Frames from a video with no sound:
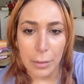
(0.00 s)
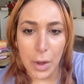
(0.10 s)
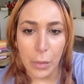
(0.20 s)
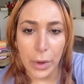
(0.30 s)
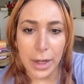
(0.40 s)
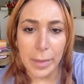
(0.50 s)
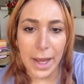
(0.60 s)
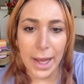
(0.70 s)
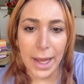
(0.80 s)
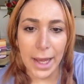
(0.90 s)
What
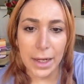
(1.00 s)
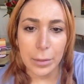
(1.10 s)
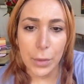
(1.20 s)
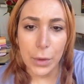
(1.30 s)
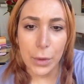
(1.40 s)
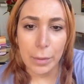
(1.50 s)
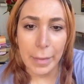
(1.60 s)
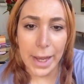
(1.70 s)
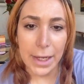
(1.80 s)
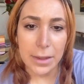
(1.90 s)
about
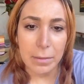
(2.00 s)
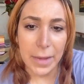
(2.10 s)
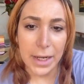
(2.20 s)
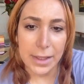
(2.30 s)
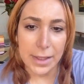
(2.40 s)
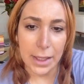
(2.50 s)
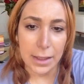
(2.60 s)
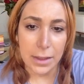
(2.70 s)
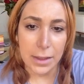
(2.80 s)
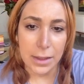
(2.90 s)
animal-made
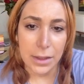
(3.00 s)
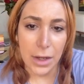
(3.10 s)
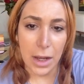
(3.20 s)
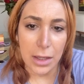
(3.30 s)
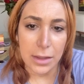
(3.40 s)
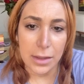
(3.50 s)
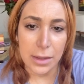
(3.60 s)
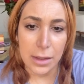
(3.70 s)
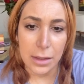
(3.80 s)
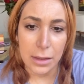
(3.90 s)
medicines?
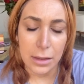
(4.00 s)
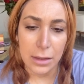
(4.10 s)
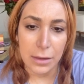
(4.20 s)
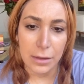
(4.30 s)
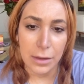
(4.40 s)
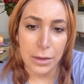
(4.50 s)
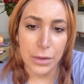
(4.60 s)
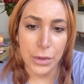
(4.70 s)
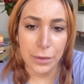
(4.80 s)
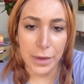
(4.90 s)

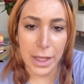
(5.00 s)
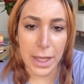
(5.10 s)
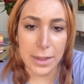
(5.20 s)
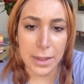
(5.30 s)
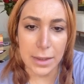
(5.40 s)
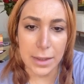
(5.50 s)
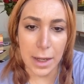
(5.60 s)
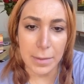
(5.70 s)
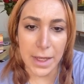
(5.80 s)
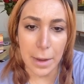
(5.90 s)
Do vegans
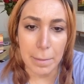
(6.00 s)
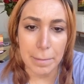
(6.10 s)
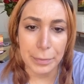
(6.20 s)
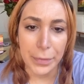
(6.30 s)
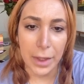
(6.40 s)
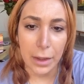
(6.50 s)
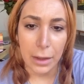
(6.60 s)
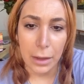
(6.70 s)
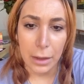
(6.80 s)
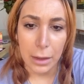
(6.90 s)
condemn them?
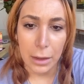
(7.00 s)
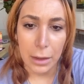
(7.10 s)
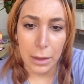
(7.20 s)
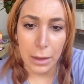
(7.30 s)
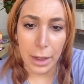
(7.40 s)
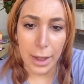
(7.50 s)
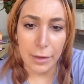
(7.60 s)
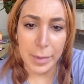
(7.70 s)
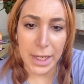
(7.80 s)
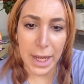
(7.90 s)
I
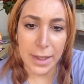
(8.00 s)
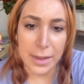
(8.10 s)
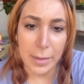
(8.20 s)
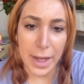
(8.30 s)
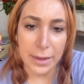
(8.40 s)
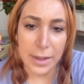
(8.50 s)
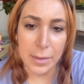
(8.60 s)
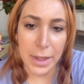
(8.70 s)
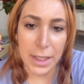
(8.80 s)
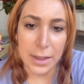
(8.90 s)
have been asked about this
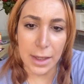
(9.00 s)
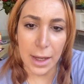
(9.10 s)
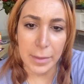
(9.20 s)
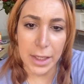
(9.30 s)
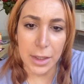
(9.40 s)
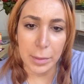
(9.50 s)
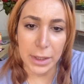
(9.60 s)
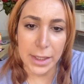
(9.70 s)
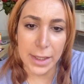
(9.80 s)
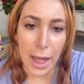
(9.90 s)
many times. Can you
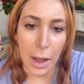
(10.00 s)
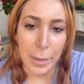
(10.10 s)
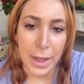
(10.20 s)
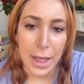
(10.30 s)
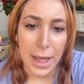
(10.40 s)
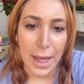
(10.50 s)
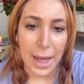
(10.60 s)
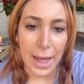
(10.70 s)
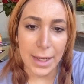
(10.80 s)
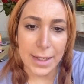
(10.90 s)
please help?
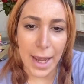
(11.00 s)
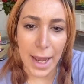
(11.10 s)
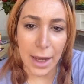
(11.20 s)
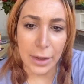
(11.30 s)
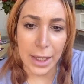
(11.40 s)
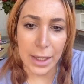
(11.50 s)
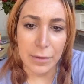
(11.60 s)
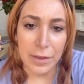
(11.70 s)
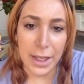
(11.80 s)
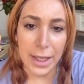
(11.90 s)
And how
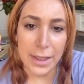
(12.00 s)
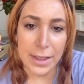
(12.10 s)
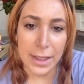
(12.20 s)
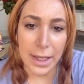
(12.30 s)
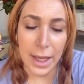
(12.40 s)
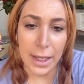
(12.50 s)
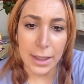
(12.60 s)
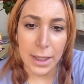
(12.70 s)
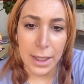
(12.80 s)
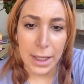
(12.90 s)
can vegans get
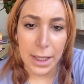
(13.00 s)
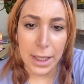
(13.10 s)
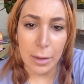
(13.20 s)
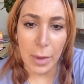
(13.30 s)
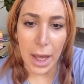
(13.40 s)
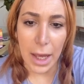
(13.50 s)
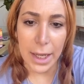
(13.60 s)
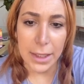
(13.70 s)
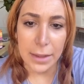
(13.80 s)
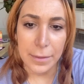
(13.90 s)
heme iron?